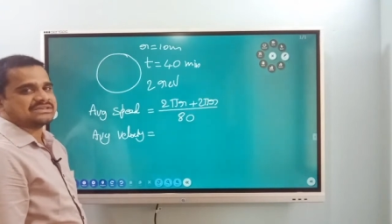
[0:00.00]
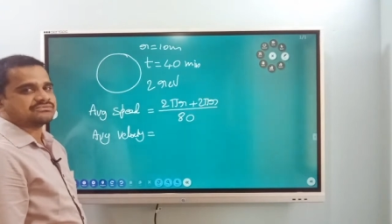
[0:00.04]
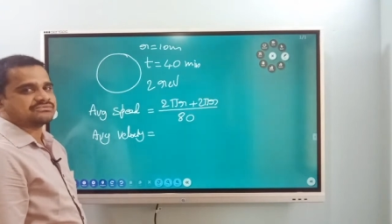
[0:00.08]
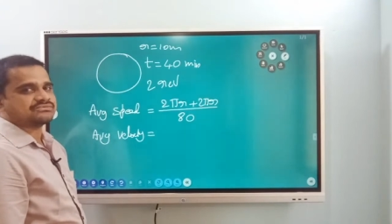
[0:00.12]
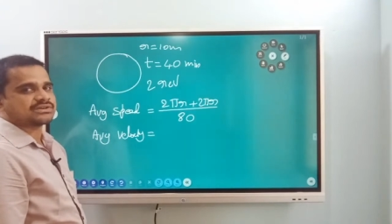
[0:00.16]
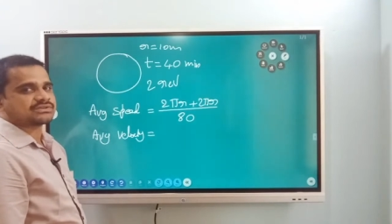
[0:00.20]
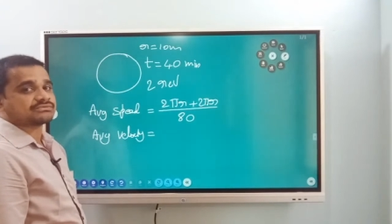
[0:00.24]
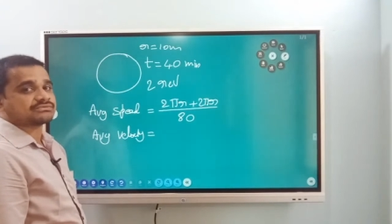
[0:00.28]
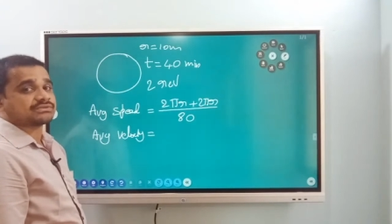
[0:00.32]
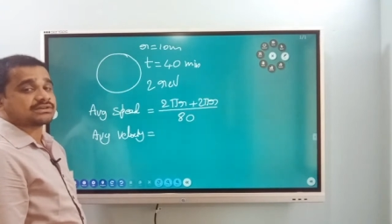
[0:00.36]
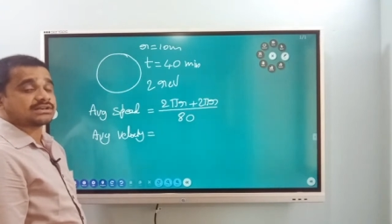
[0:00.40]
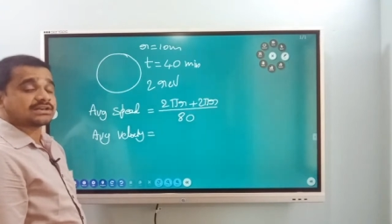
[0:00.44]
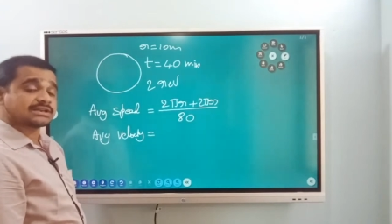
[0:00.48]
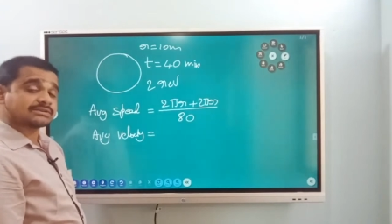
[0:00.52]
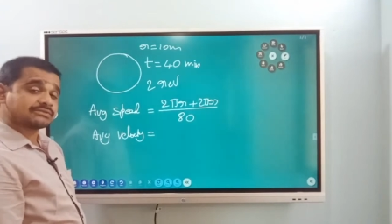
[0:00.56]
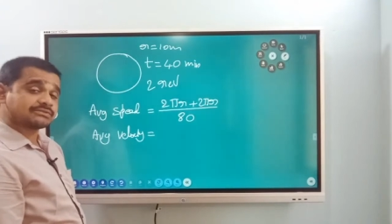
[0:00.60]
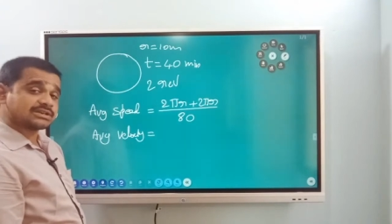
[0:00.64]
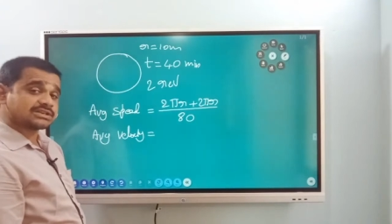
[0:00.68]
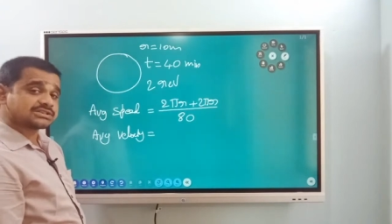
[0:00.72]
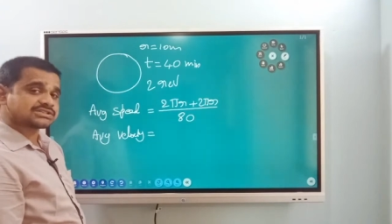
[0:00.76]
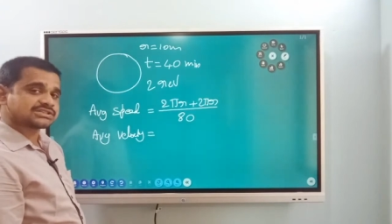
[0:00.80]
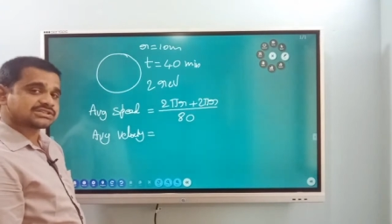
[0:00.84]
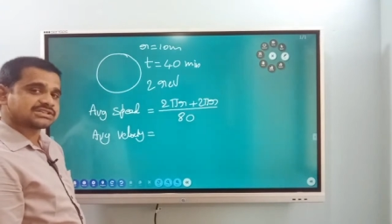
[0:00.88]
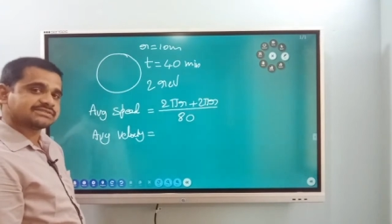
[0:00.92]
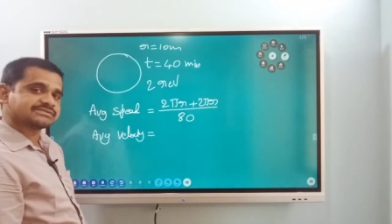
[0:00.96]
For one
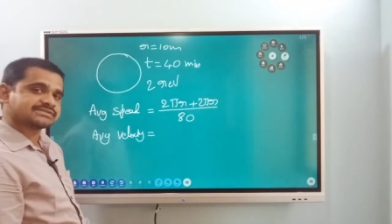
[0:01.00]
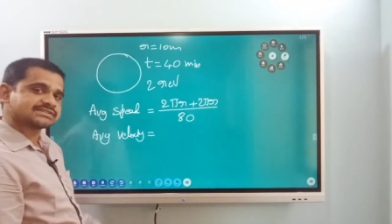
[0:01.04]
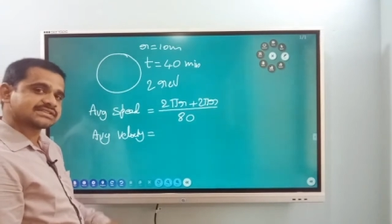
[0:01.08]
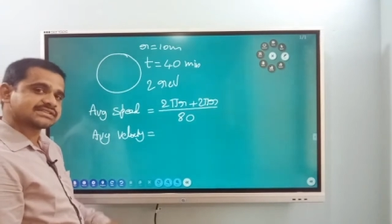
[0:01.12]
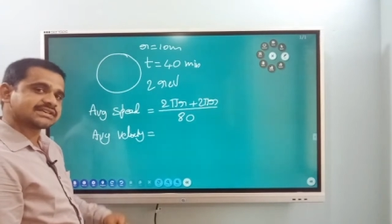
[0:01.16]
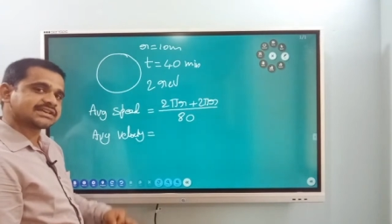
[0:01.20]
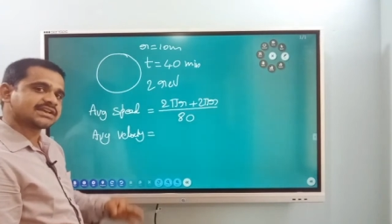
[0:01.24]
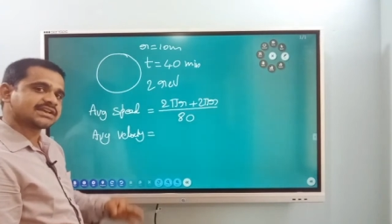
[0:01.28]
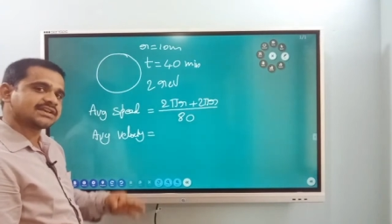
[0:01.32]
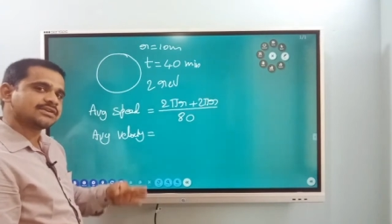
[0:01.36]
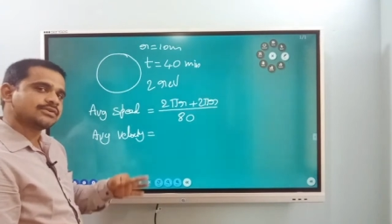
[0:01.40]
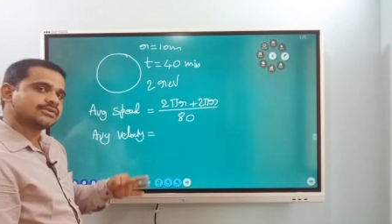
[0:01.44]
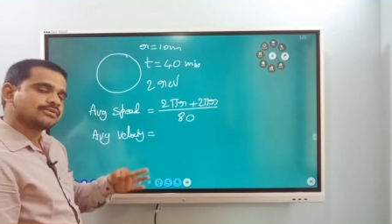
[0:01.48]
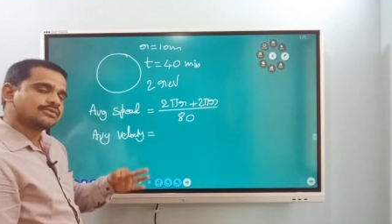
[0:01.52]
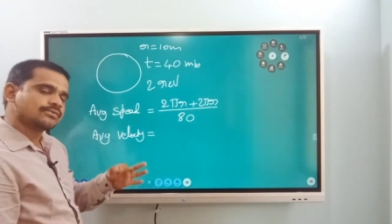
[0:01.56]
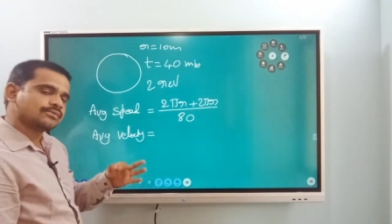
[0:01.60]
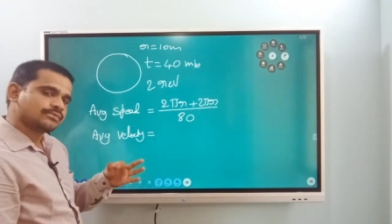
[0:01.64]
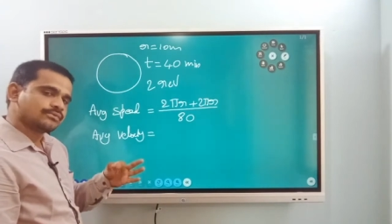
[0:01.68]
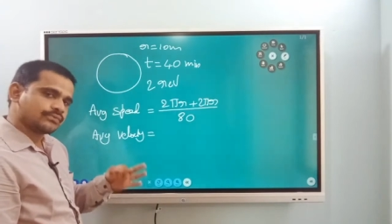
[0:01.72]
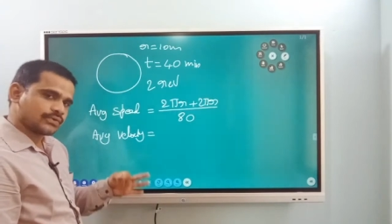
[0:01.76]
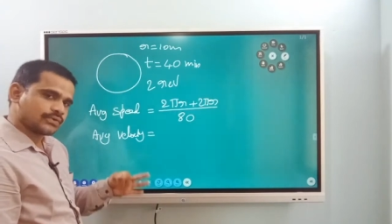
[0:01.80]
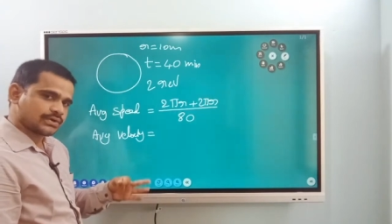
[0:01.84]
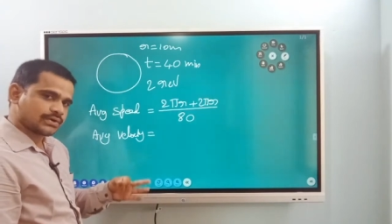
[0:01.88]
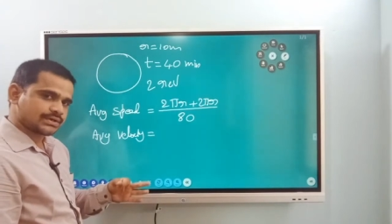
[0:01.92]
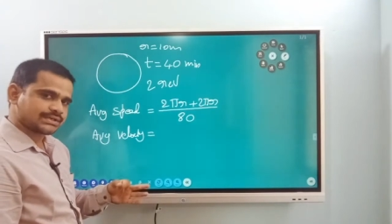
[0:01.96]
revolution he was taking
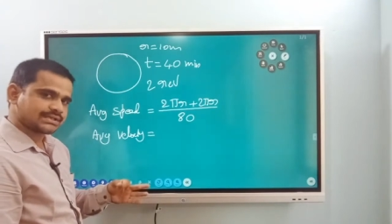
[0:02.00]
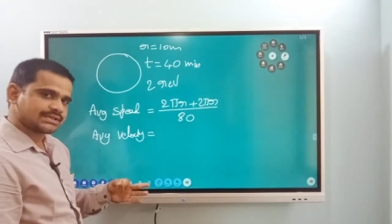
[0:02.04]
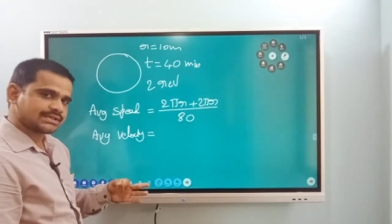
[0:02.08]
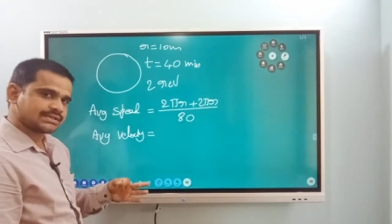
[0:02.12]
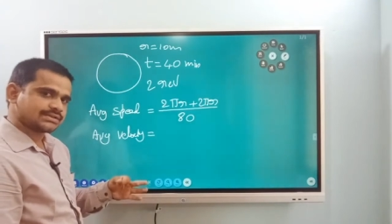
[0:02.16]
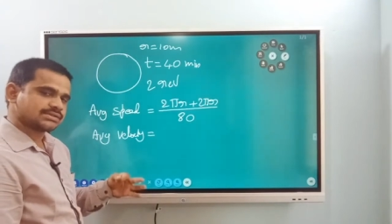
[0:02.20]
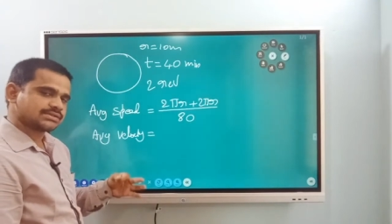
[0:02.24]
40.